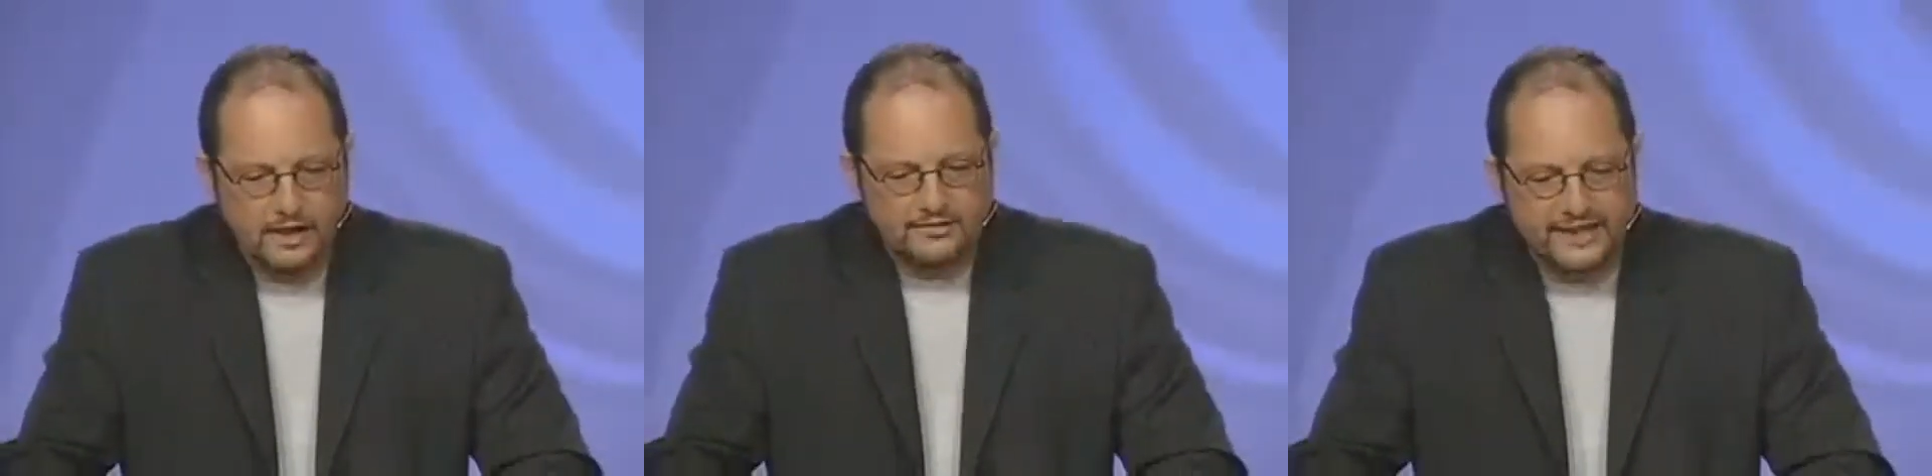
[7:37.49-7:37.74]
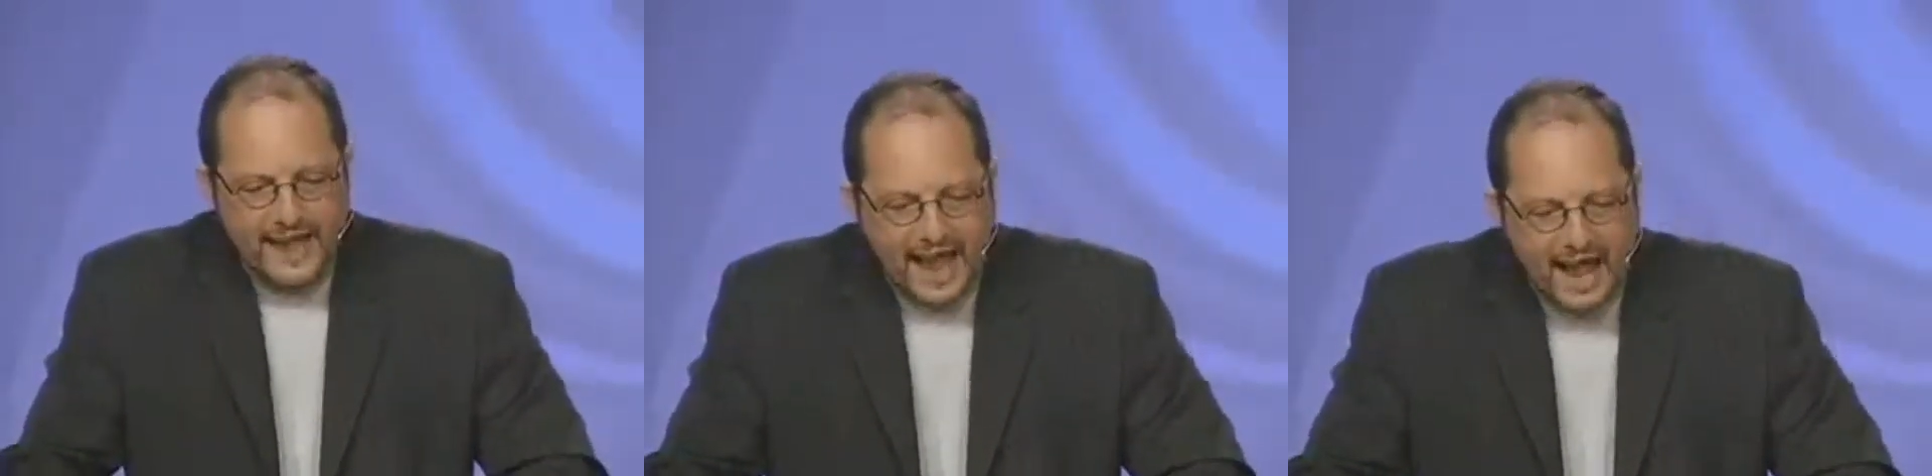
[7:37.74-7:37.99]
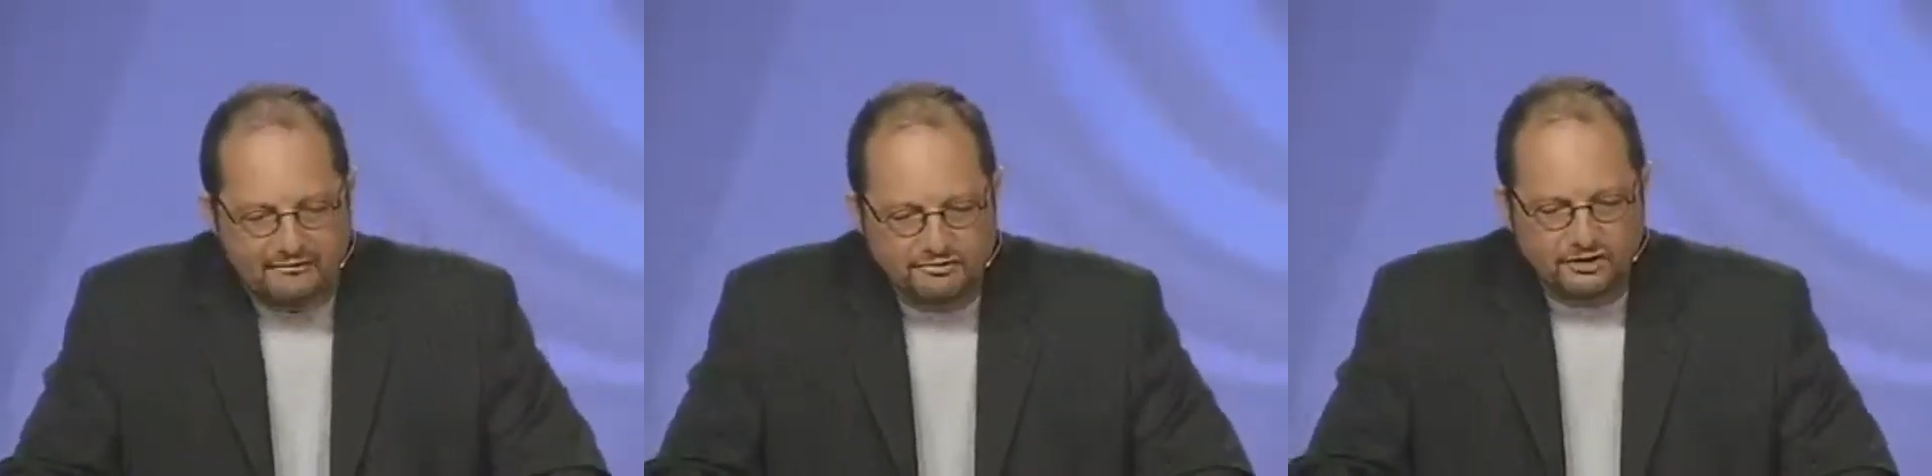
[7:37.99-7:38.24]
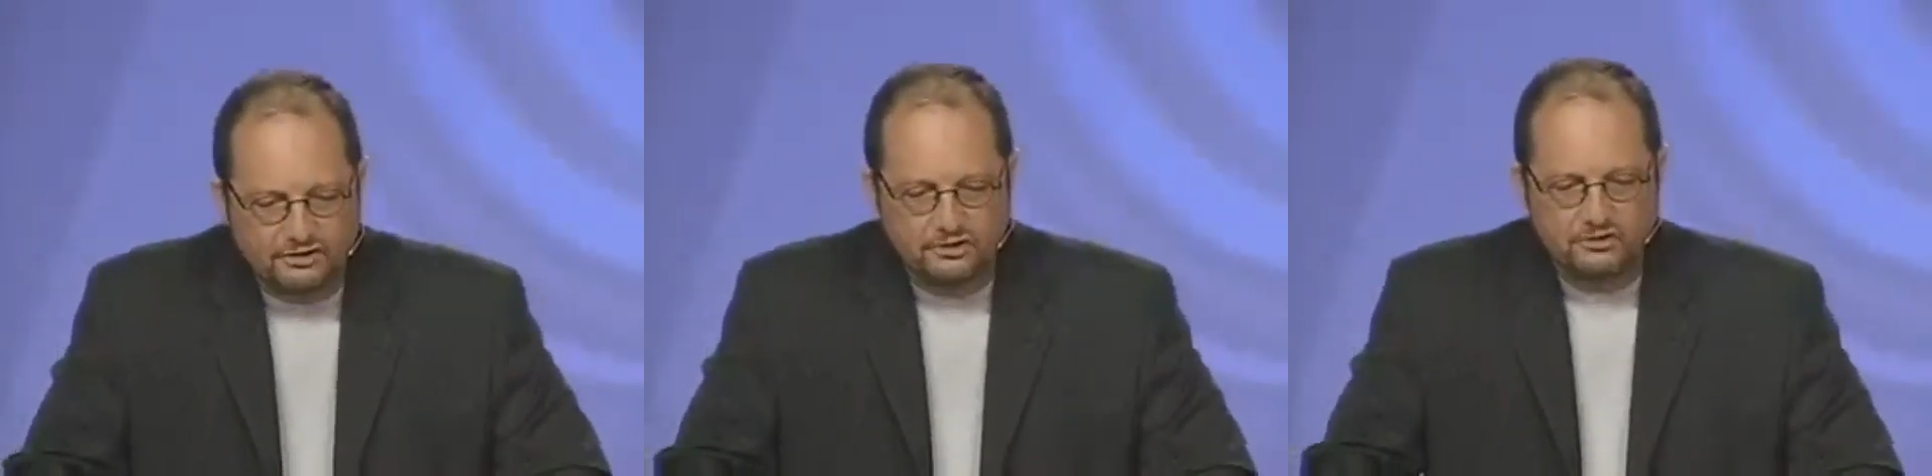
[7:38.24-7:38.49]
the
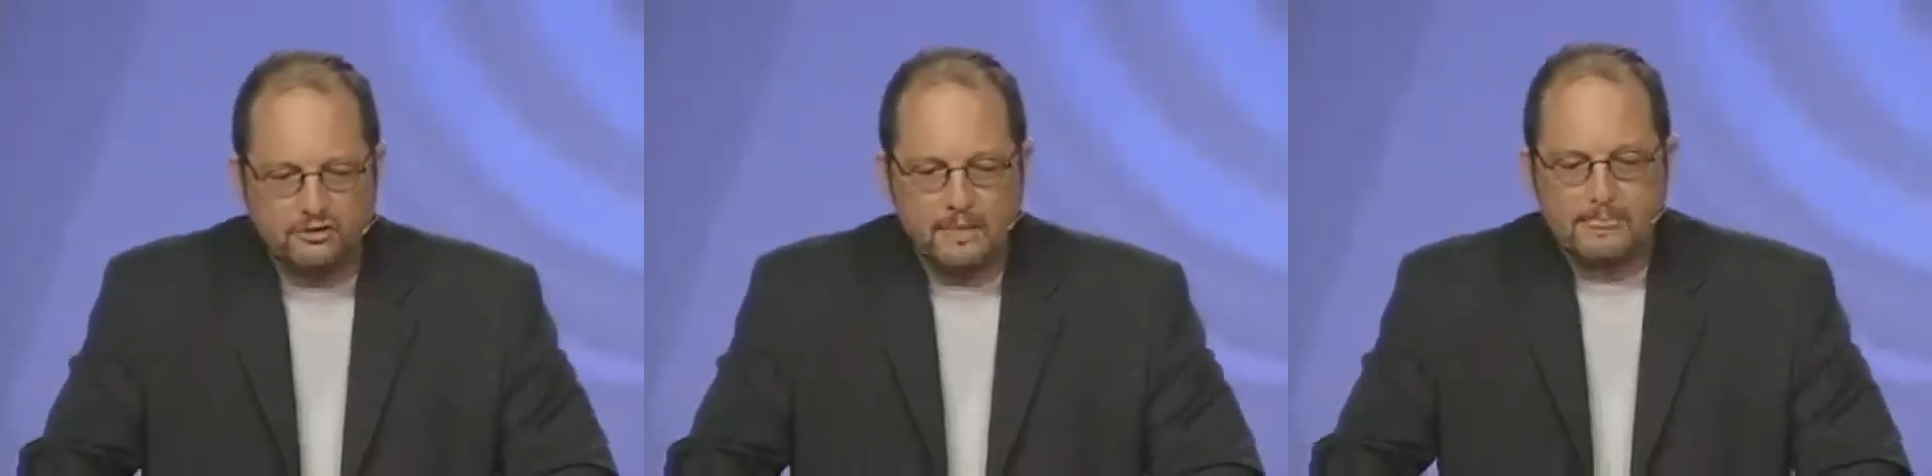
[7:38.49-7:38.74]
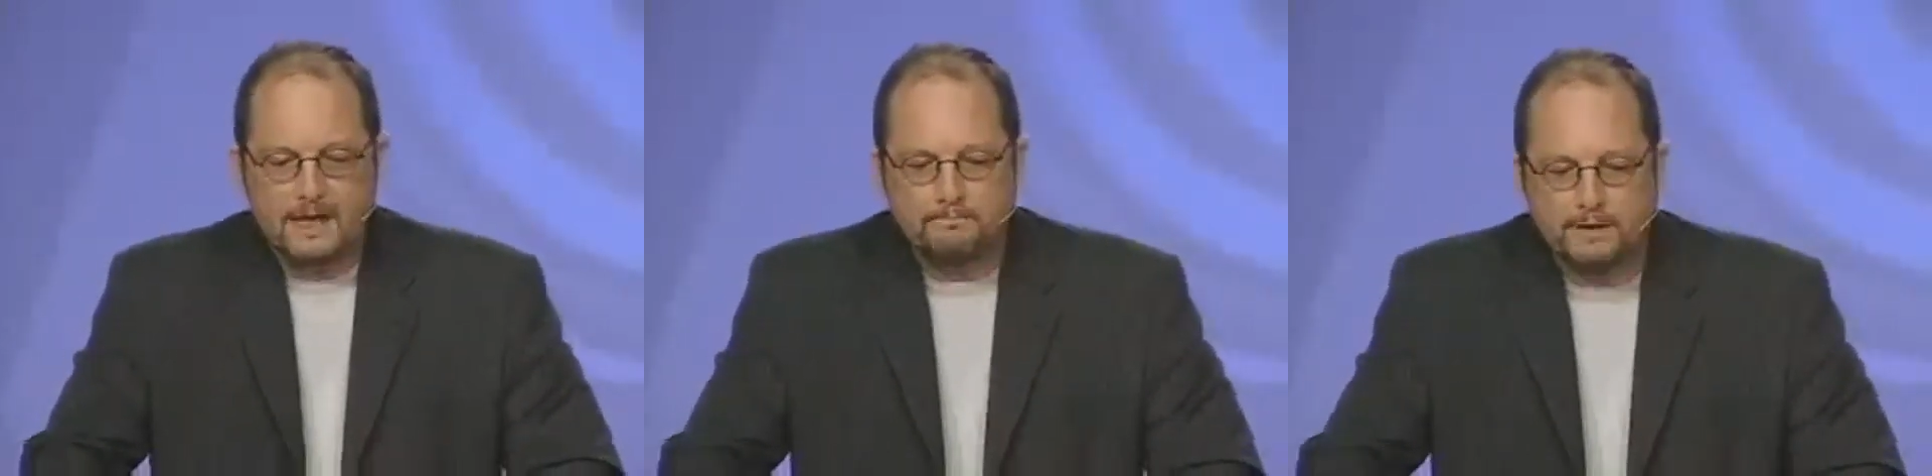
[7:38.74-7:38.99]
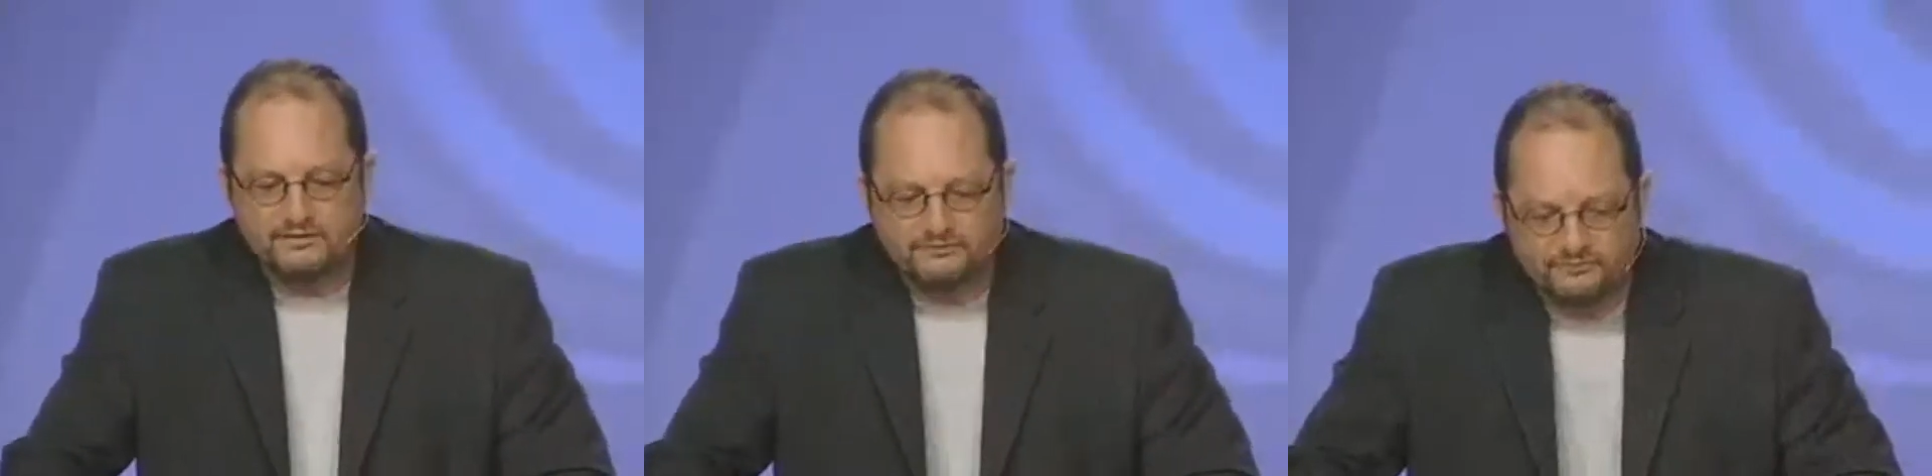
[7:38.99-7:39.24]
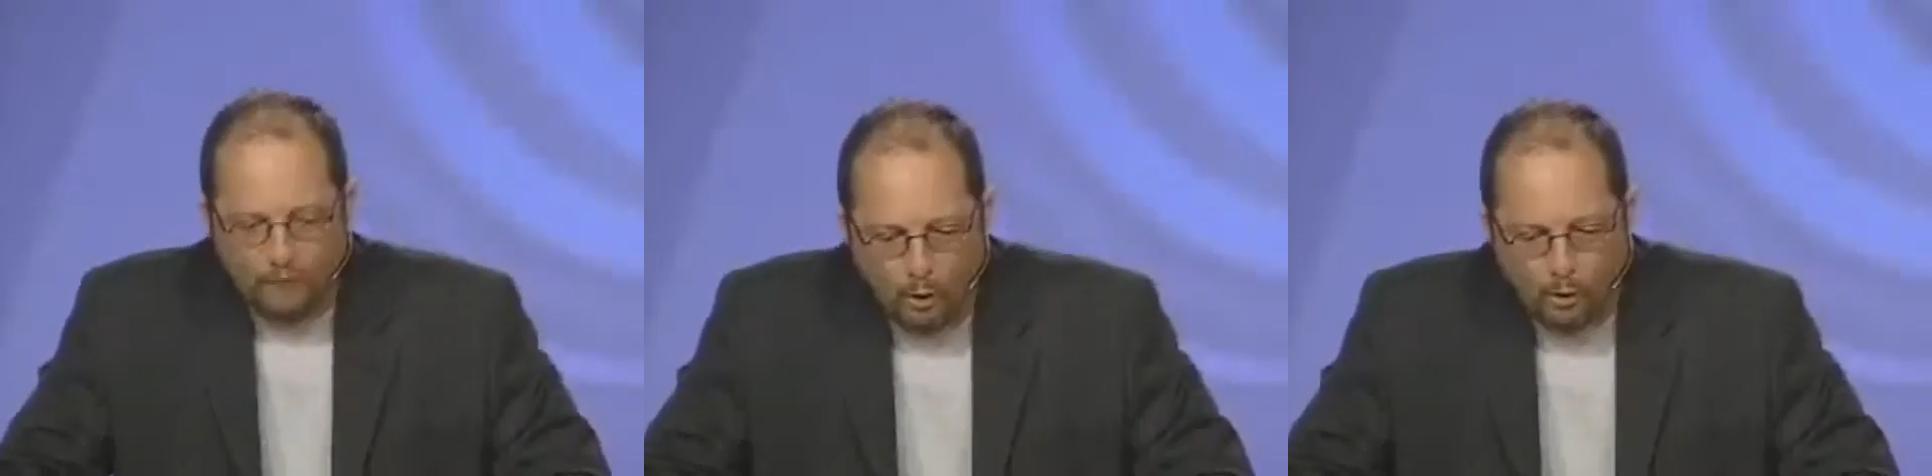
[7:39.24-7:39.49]
afternoon
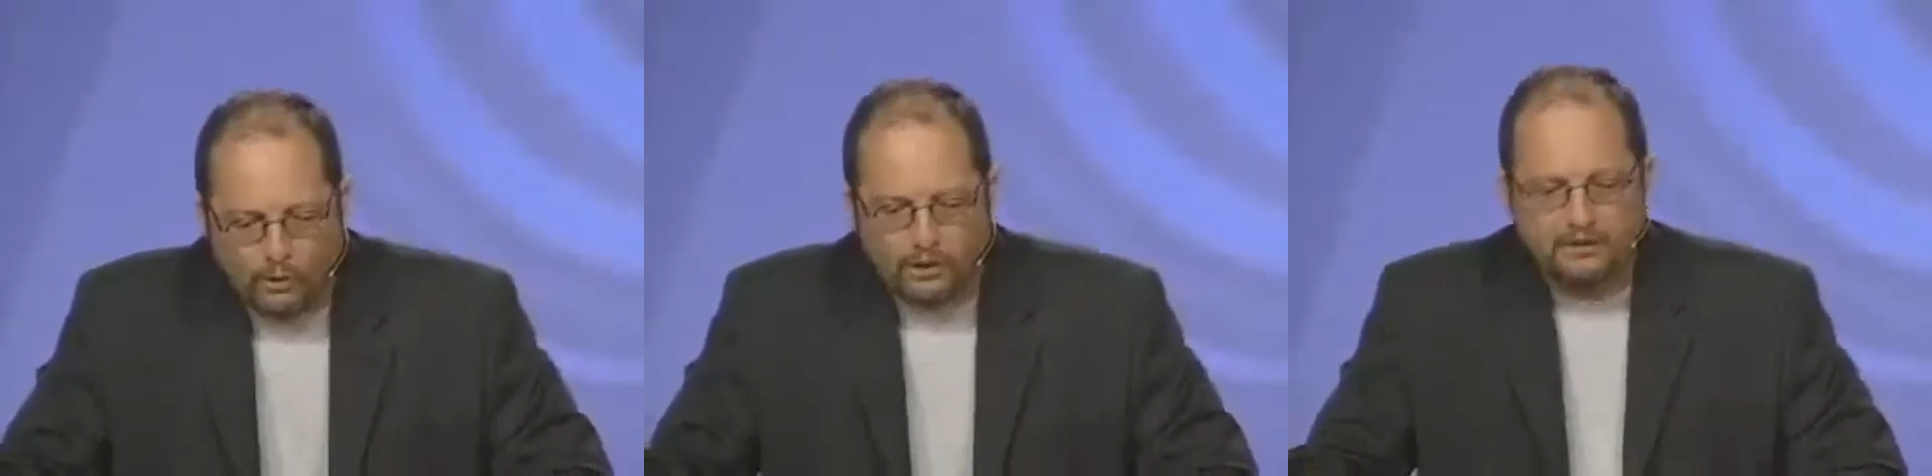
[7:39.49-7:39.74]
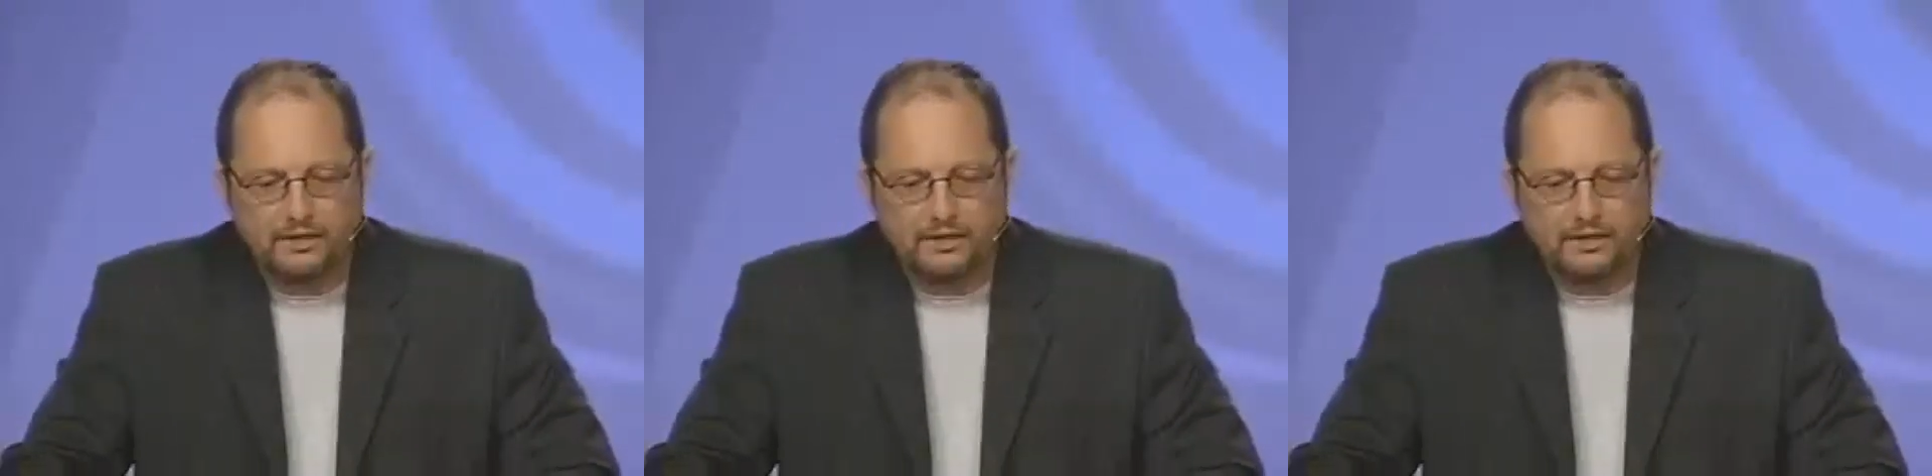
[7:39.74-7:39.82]
before